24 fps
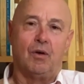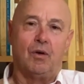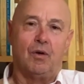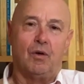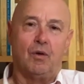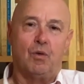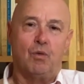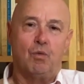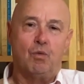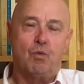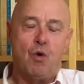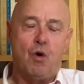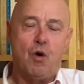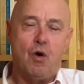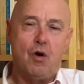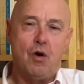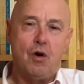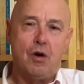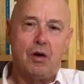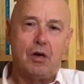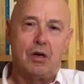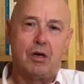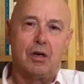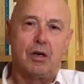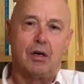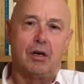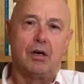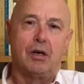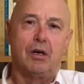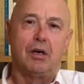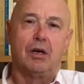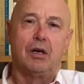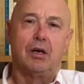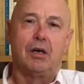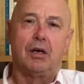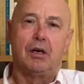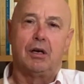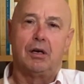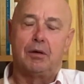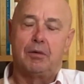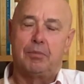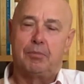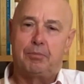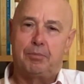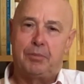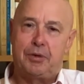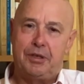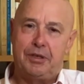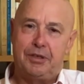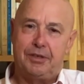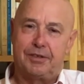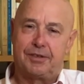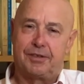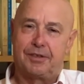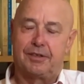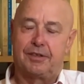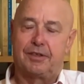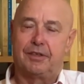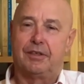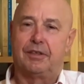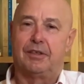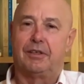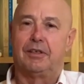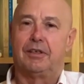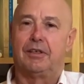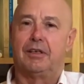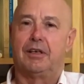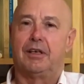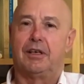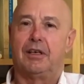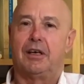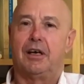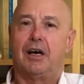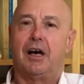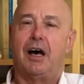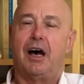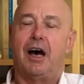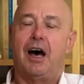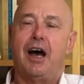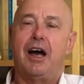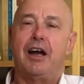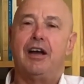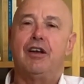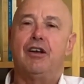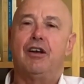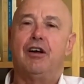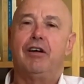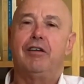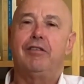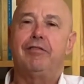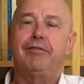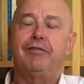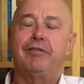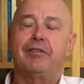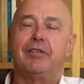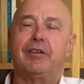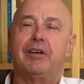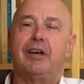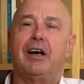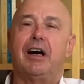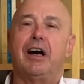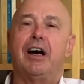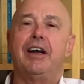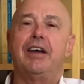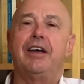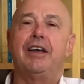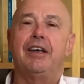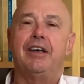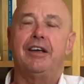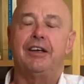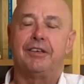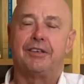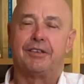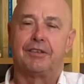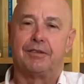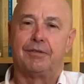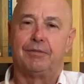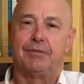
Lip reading: War, peace. I love, I hate.